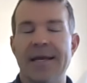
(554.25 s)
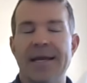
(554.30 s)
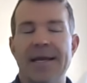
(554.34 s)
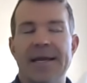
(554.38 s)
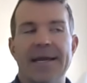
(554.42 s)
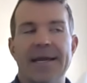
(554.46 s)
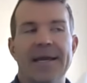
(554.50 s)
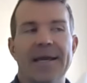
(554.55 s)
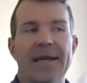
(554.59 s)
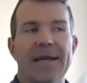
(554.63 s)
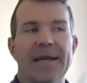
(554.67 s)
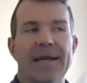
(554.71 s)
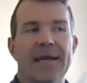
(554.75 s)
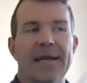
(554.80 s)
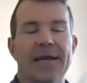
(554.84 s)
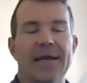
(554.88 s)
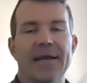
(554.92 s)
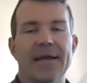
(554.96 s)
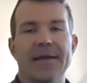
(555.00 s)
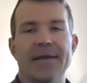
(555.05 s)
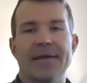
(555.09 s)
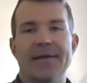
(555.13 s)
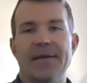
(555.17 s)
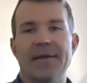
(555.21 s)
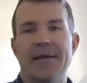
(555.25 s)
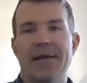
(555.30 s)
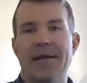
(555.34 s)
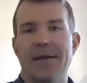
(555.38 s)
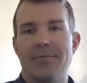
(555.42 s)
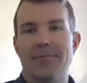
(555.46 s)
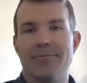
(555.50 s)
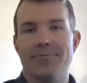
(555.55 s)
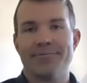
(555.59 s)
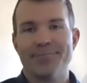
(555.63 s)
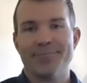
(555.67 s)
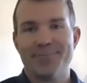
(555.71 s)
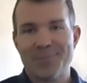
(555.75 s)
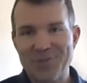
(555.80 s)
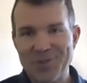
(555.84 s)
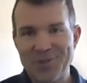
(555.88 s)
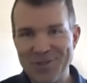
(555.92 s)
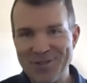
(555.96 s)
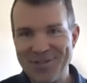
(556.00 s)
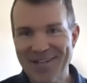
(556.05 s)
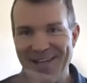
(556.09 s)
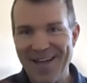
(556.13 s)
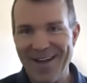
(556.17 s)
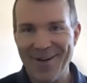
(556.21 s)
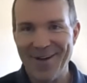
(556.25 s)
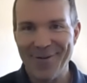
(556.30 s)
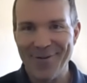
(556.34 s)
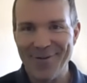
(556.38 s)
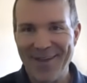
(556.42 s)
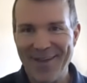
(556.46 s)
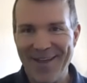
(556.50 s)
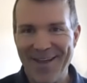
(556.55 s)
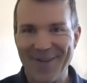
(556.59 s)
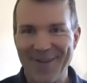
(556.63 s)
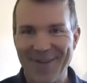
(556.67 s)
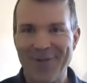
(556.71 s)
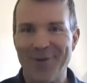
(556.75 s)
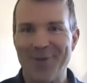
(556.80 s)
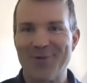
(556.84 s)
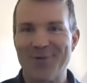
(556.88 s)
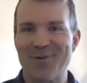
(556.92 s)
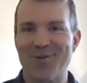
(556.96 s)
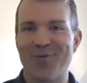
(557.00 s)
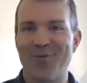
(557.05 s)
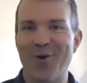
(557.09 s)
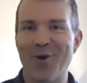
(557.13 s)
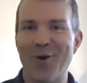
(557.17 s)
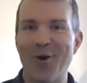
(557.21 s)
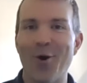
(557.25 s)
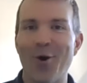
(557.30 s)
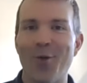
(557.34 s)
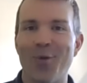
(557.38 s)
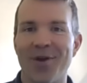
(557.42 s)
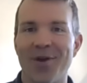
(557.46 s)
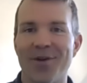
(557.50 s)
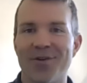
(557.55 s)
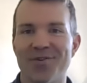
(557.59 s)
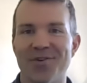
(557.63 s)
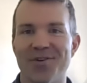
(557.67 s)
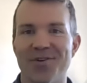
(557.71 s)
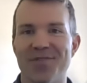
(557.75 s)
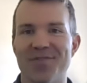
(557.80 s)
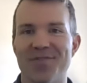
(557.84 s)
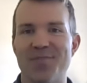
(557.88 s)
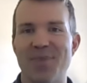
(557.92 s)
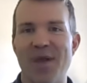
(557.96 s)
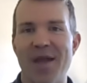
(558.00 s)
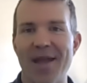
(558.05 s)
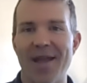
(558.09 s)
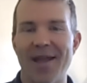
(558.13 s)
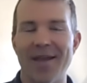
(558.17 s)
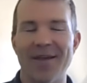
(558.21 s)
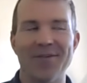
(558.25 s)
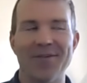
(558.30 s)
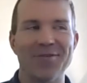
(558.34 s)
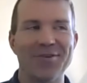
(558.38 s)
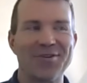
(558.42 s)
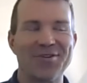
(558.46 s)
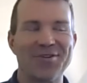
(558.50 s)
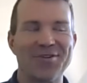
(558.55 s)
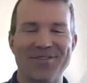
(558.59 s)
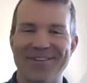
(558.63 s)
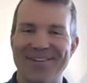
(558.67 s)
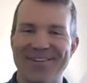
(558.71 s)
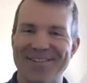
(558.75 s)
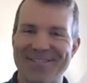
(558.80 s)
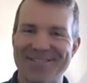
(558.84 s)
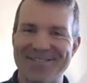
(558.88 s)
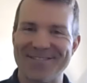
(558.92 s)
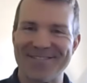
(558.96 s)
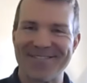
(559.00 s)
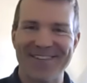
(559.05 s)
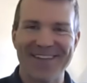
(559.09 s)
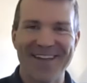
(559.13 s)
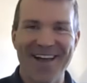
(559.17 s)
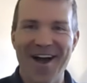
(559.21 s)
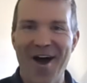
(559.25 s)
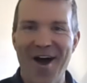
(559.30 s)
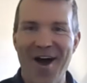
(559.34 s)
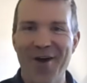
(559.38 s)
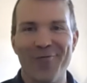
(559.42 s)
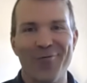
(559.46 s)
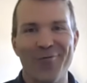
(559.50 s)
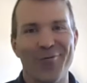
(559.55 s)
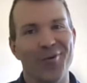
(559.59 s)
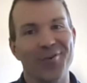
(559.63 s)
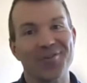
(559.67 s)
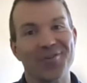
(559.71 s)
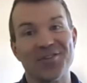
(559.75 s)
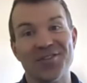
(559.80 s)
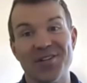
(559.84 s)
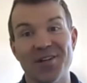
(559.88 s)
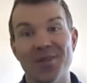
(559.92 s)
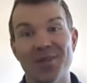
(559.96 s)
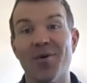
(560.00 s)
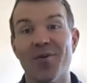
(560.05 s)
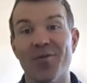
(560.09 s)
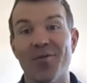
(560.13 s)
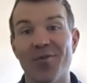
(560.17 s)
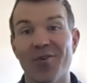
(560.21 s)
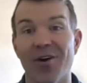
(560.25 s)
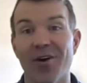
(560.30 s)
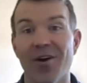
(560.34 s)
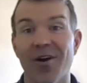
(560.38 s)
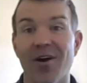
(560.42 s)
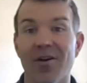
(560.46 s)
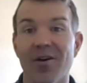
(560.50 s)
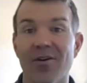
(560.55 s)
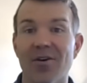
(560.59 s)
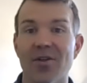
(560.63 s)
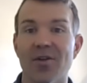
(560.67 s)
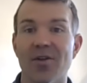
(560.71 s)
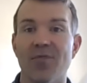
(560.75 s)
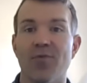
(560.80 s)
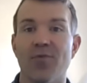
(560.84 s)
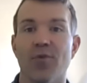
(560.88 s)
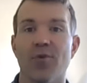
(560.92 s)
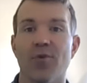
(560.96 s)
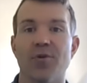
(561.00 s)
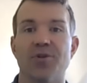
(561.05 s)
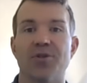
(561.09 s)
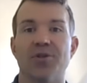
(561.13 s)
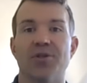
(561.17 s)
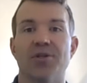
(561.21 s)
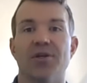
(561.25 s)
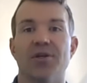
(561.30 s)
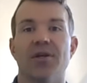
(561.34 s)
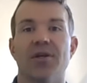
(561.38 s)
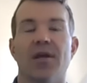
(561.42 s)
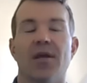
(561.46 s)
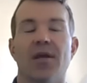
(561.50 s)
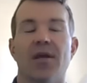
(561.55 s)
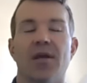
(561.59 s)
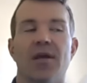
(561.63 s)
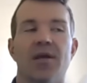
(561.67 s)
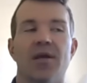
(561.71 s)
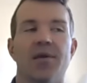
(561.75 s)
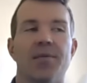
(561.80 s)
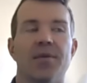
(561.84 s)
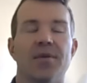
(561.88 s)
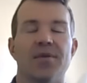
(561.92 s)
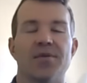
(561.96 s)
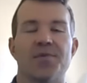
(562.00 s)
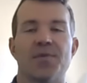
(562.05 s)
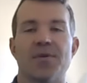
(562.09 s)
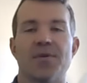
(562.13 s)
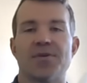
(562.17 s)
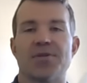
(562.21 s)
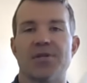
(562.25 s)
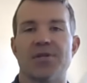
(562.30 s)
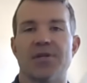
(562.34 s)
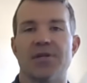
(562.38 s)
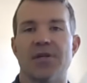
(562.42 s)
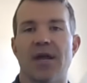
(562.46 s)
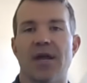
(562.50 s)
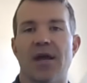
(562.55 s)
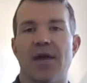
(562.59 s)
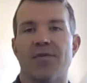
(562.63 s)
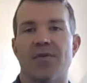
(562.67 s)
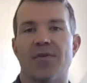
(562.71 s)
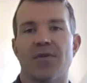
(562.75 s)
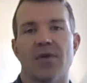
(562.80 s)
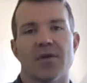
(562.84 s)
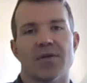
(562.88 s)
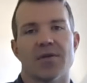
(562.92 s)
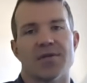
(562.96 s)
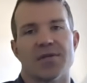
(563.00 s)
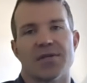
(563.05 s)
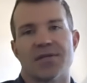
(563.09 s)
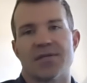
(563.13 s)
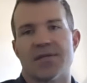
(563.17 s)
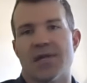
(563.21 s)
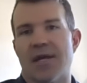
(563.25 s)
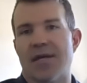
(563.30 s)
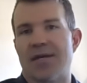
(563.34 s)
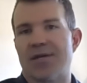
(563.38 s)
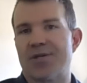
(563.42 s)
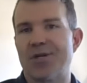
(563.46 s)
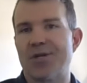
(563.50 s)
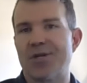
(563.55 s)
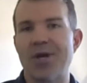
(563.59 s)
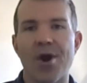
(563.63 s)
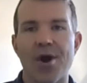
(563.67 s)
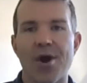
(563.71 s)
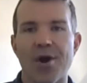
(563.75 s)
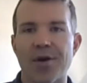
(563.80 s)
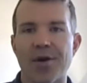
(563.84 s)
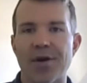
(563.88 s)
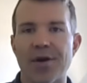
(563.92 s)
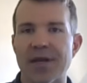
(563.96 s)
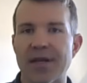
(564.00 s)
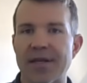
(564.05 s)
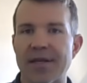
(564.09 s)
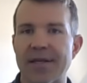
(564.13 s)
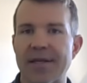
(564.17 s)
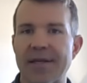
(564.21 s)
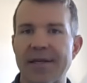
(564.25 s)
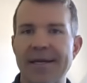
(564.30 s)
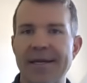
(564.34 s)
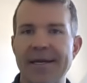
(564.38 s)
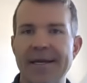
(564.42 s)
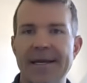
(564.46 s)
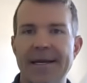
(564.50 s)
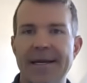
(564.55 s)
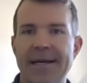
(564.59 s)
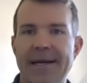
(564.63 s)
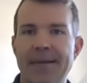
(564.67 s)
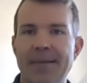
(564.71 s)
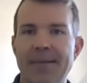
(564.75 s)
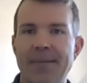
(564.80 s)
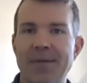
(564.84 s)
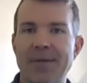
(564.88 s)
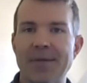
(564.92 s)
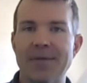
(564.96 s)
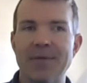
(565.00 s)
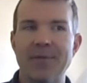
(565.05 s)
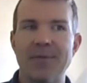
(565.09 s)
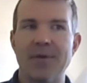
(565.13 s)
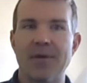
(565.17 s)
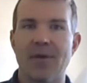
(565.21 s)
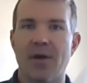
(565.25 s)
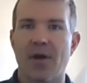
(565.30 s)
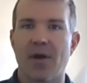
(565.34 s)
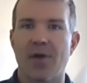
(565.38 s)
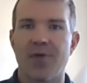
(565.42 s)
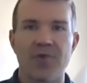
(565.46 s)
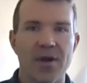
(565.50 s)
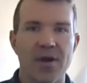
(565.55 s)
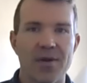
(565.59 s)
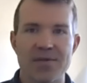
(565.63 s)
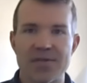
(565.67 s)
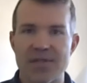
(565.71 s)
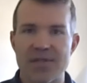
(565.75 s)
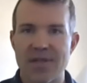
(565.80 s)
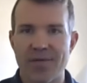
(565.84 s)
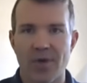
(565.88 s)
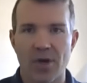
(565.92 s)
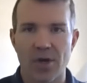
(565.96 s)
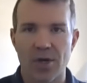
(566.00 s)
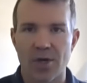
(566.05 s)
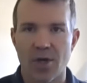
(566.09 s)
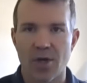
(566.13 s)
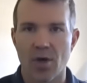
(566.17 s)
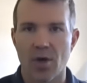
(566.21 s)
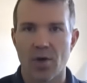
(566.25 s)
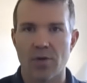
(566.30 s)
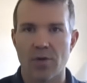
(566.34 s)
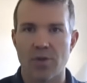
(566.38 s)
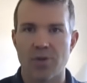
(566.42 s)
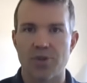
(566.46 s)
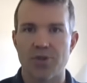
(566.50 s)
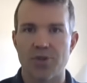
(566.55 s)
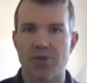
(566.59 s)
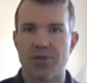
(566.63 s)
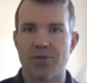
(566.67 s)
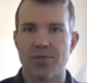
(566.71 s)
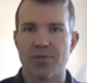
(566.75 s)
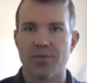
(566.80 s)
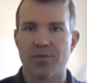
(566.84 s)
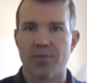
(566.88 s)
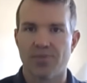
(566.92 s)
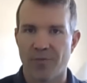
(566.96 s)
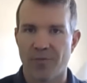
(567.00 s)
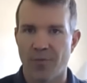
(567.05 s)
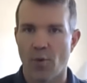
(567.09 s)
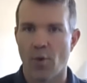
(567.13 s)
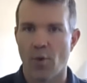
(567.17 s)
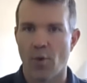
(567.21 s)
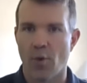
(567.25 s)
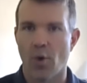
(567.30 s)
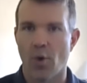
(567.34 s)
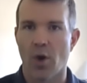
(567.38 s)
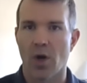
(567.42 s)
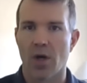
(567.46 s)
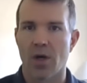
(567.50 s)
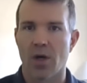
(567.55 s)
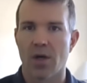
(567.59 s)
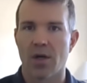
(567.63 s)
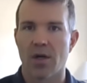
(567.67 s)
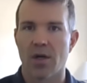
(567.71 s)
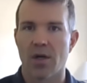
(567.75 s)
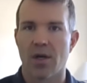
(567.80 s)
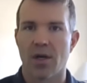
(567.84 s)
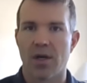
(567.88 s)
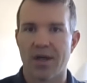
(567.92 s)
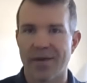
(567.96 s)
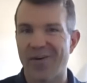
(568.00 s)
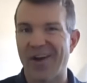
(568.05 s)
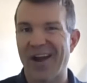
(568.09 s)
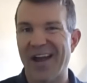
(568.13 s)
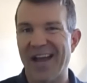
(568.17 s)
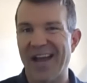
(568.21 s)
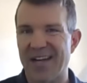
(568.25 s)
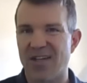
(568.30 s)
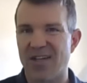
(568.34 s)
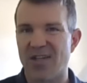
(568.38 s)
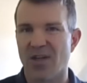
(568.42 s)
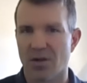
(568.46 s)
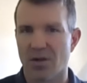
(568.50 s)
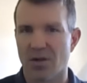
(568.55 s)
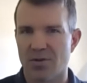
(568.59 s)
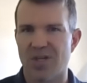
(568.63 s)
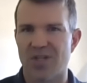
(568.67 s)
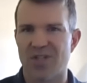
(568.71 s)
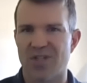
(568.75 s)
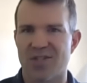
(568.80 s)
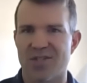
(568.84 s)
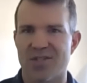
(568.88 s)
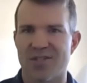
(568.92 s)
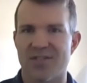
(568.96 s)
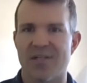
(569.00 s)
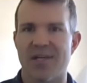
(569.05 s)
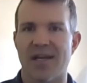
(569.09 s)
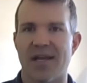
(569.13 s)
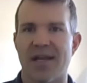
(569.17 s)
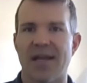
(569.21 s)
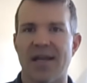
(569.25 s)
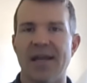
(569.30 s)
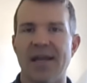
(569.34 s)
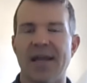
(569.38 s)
And she's now the head coach of her home country of Spain, which is unfortunate, but for her, really fortunate, especially after our success, she earned it. But Andrea was never a coach before, never a head coach, I should say.